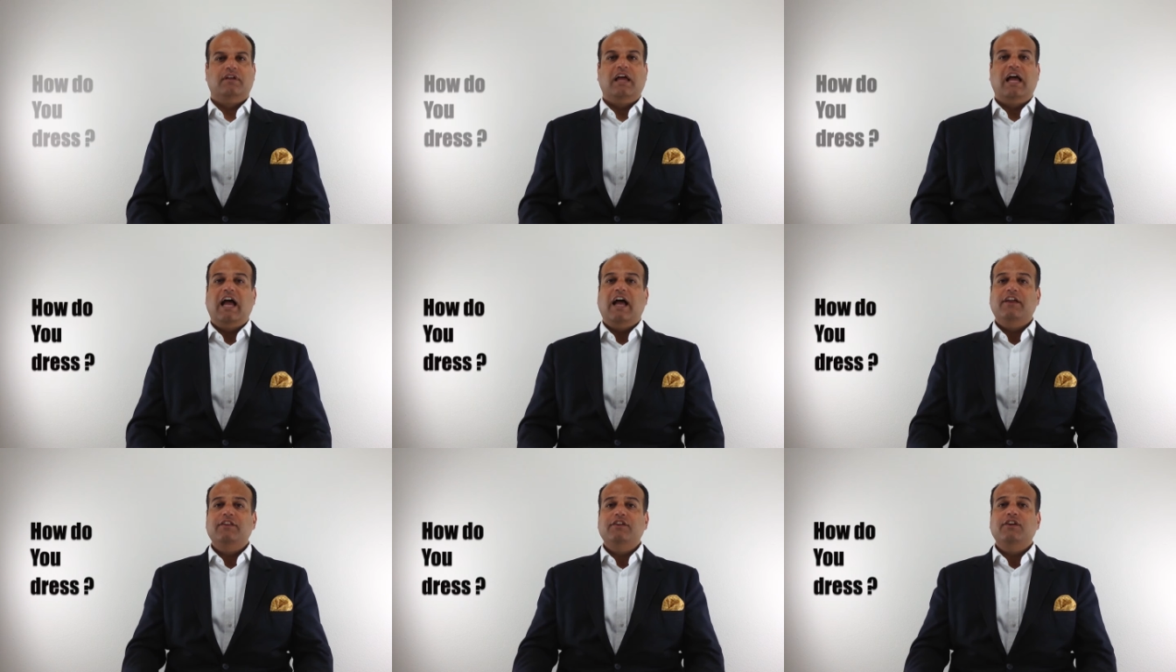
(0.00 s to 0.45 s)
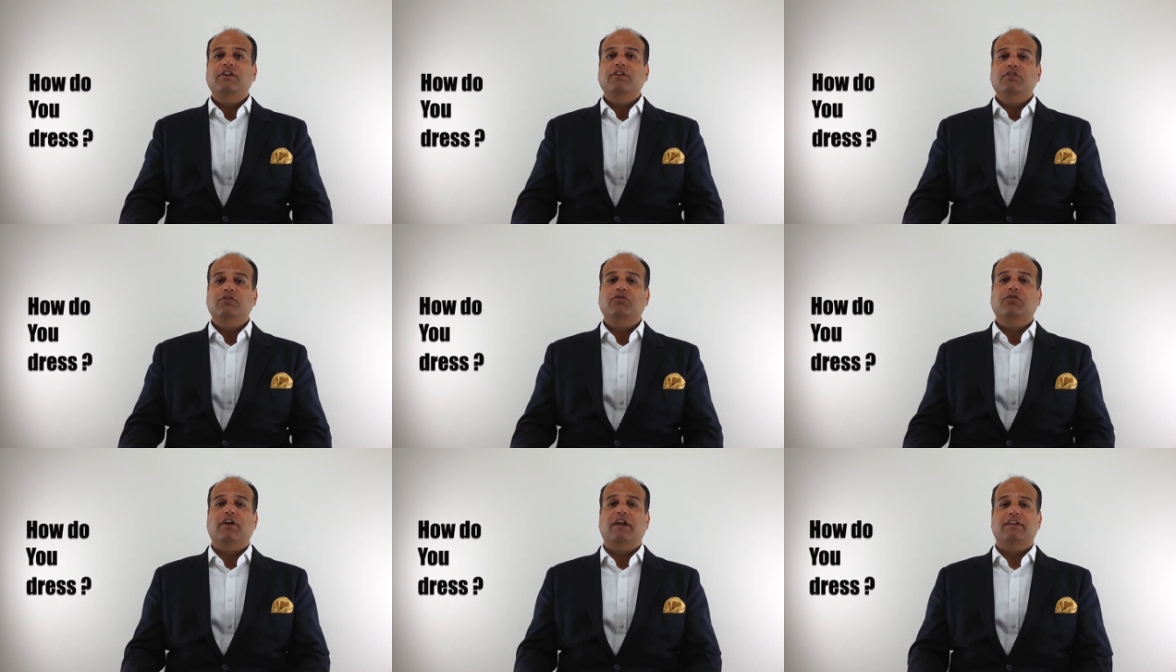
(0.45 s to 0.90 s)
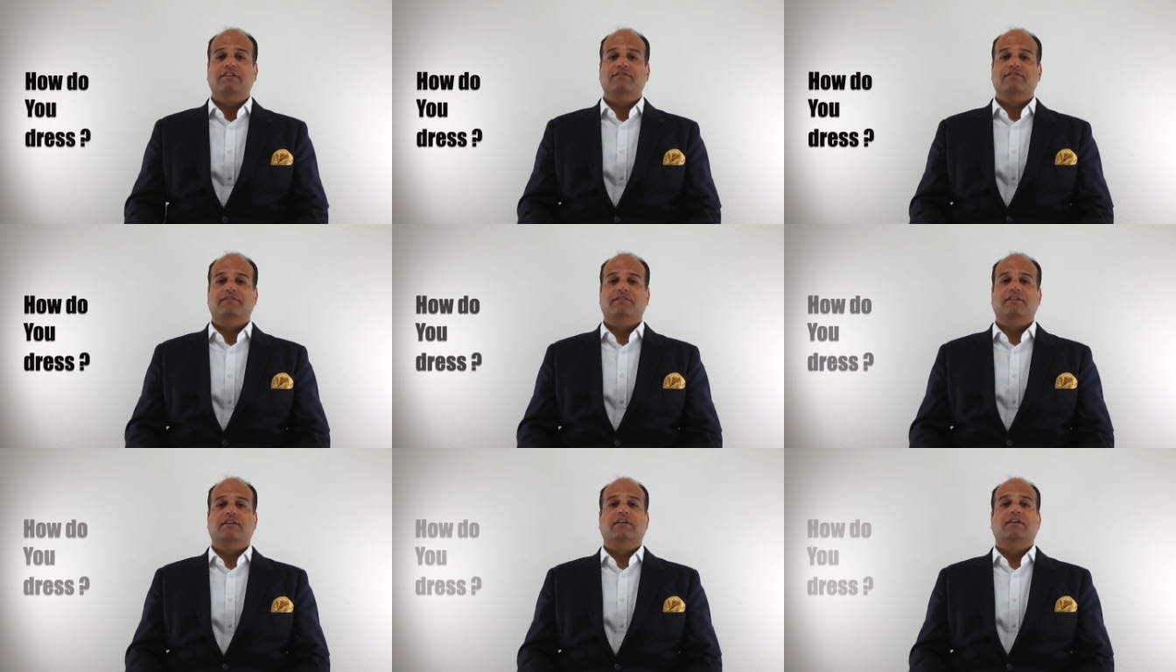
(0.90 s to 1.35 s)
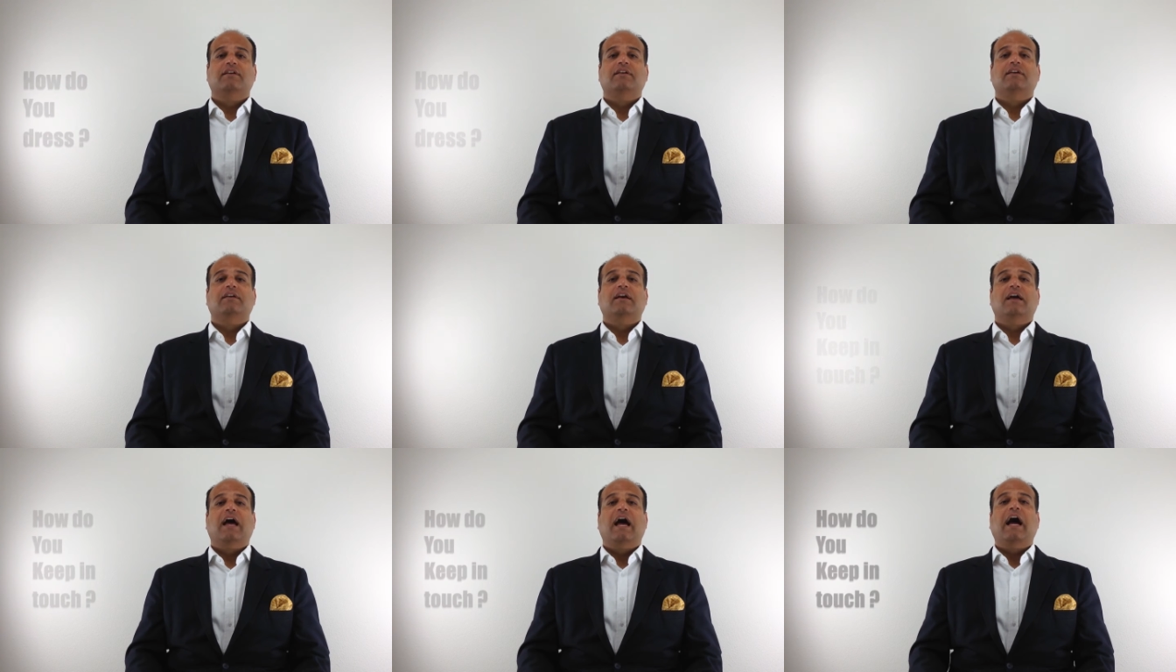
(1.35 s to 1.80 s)
How do you dress?
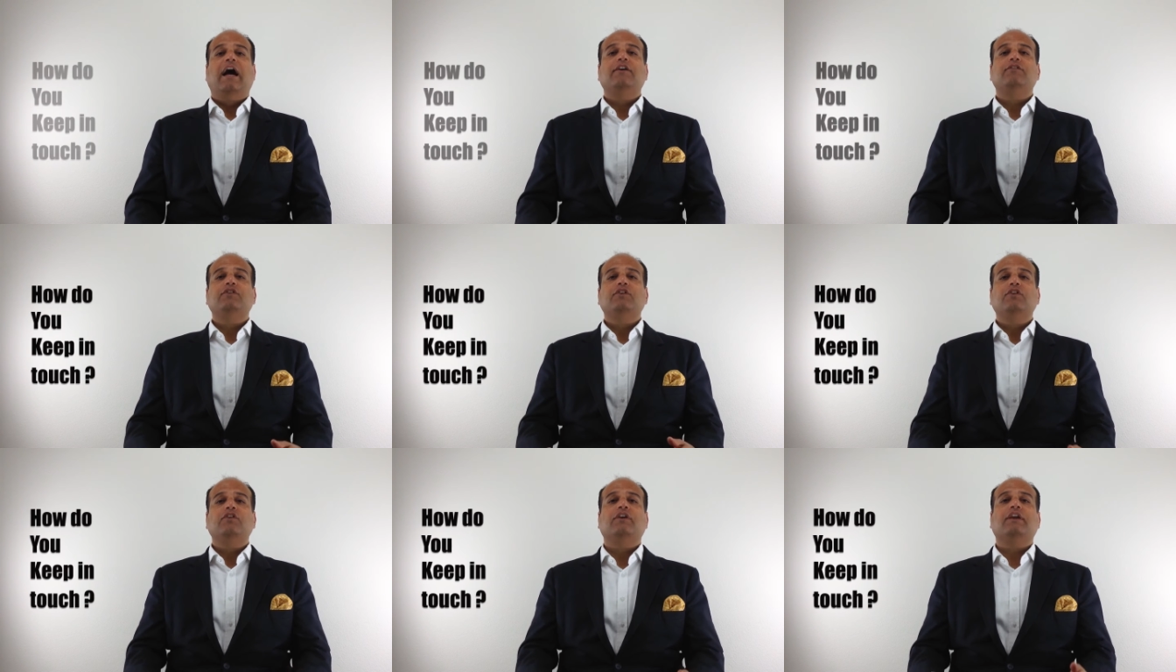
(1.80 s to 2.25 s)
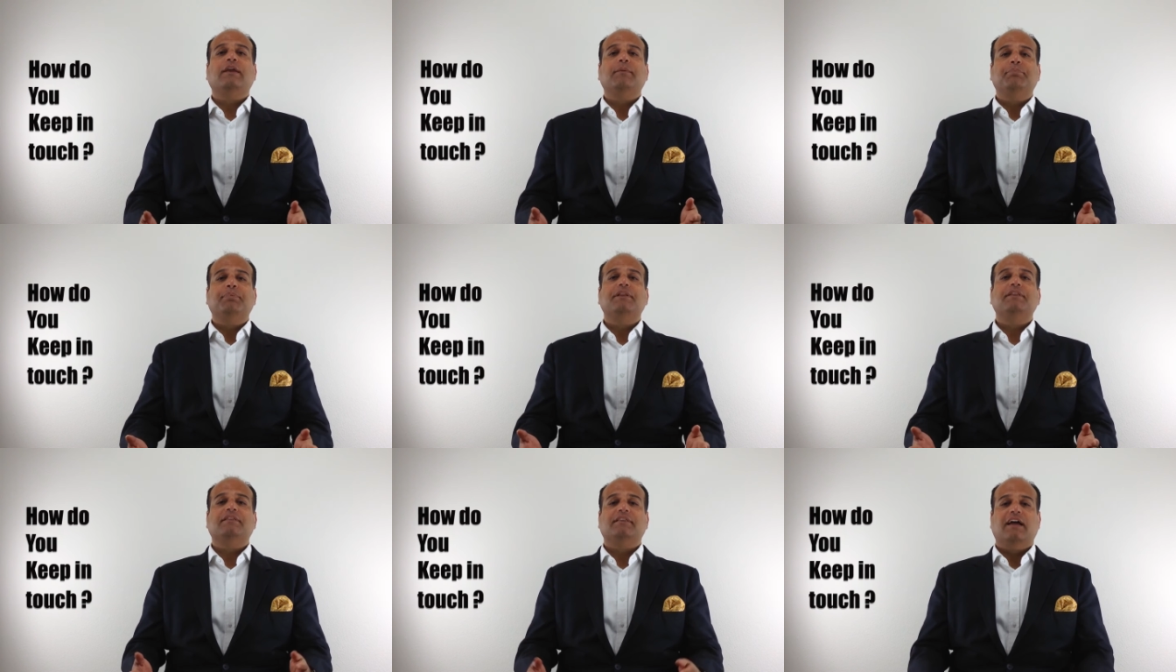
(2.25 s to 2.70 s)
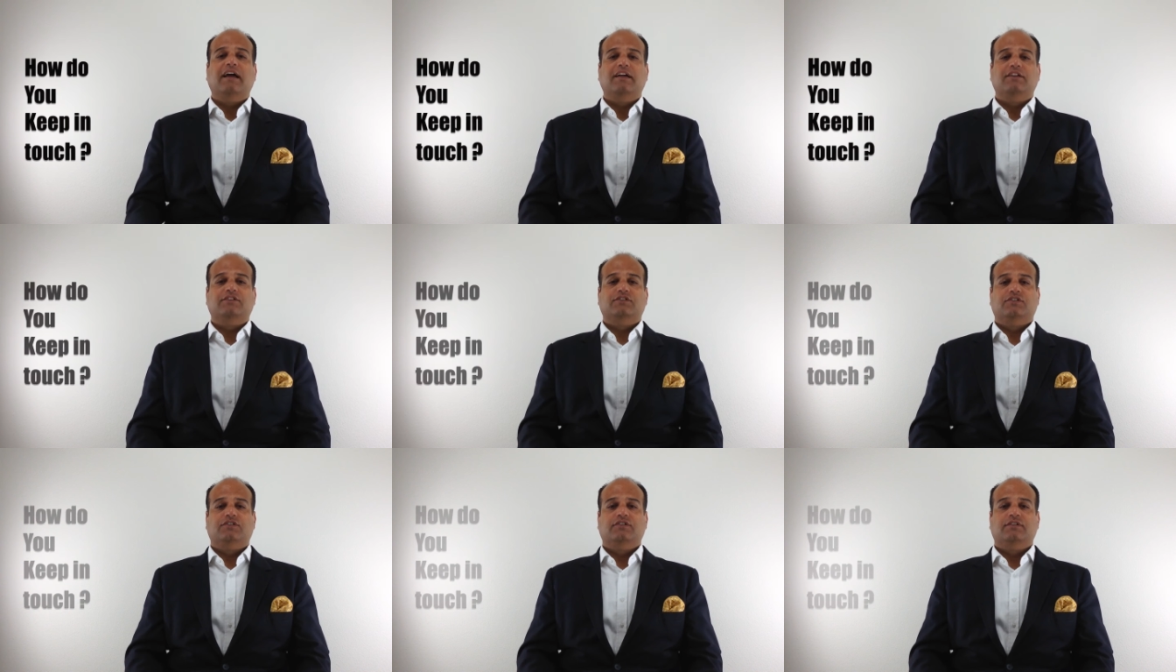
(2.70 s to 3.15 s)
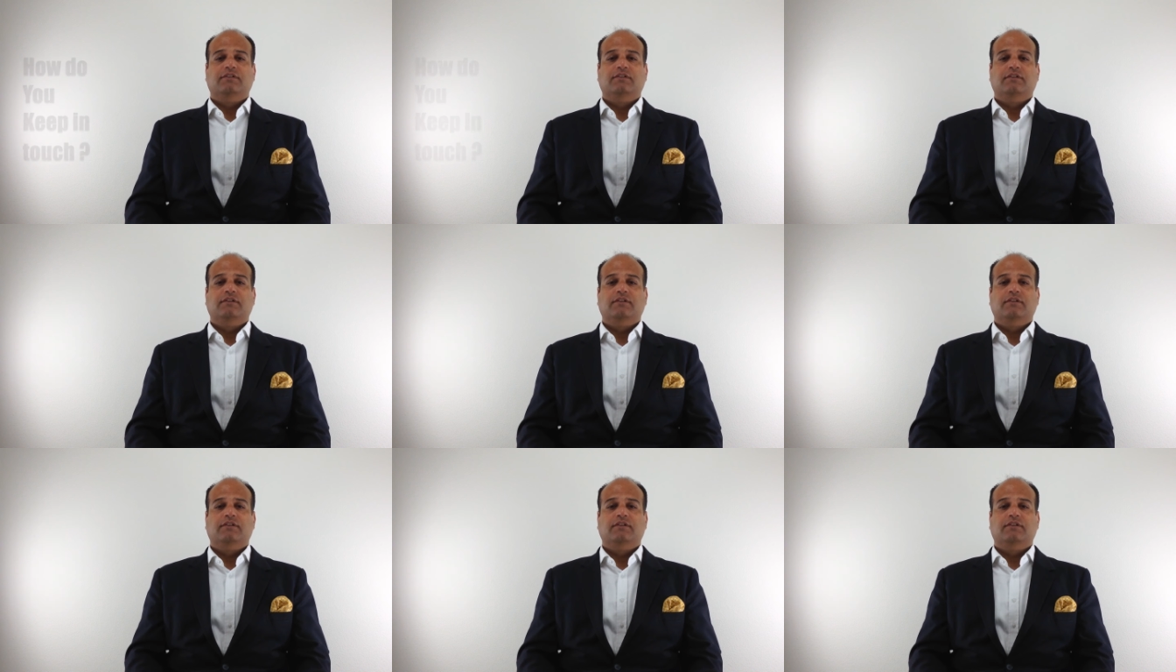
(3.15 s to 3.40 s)
How do you keep in touch?